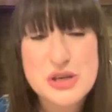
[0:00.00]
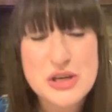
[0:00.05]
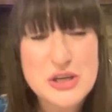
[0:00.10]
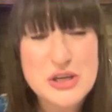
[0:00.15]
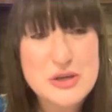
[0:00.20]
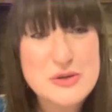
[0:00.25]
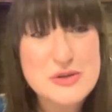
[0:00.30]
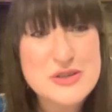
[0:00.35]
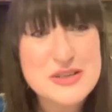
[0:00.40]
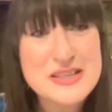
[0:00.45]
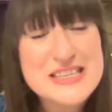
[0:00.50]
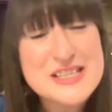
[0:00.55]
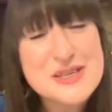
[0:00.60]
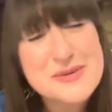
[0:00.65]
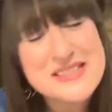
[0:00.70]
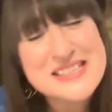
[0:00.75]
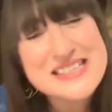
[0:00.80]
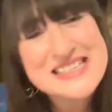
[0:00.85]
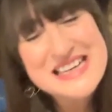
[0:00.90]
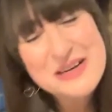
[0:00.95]
cues. You need to
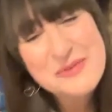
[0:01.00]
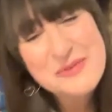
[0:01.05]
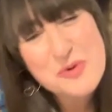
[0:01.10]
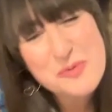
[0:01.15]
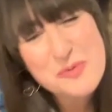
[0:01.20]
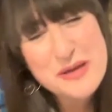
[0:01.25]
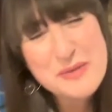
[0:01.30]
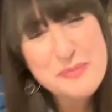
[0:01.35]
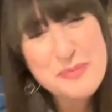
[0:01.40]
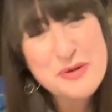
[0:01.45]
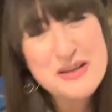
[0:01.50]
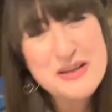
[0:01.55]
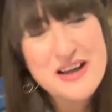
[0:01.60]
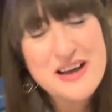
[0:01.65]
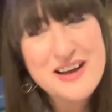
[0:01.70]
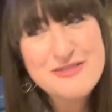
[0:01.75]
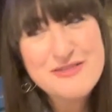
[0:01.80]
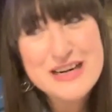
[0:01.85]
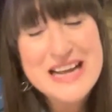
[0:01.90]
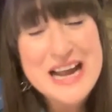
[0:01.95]
understand what people
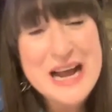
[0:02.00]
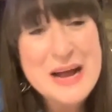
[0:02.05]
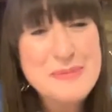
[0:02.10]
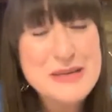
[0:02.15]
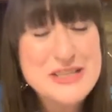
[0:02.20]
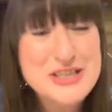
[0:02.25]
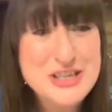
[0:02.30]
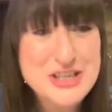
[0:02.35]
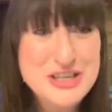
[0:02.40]
are really happy to